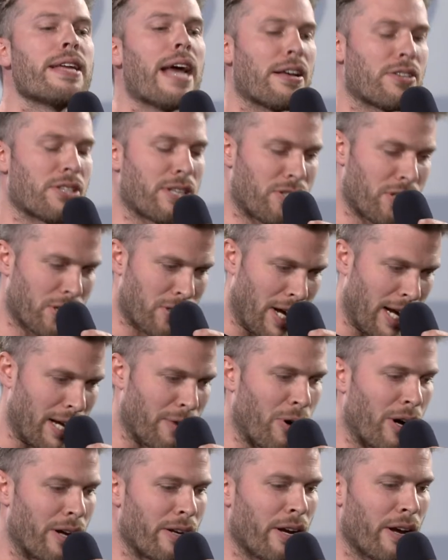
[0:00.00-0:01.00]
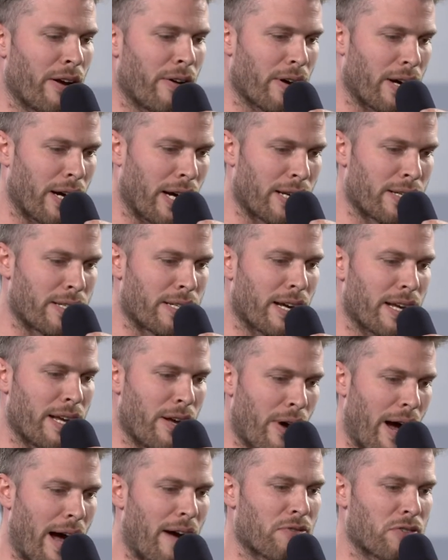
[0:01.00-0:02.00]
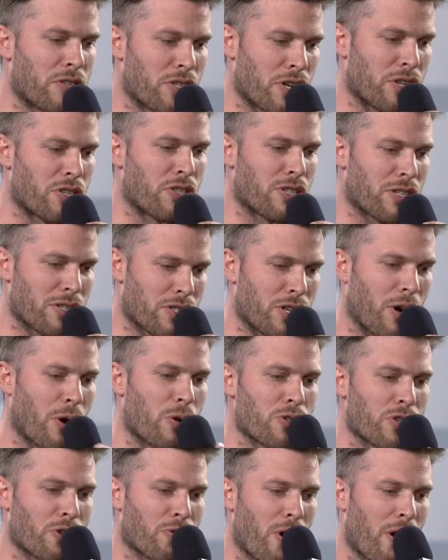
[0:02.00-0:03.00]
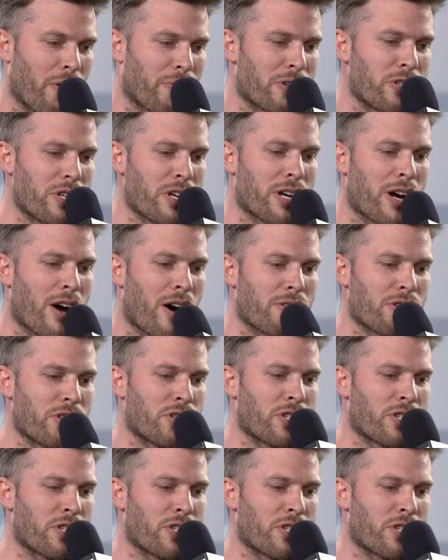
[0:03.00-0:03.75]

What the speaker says: Yes, that's exactly what I knew. Uh-huh. And you have to just soldier on, because you can't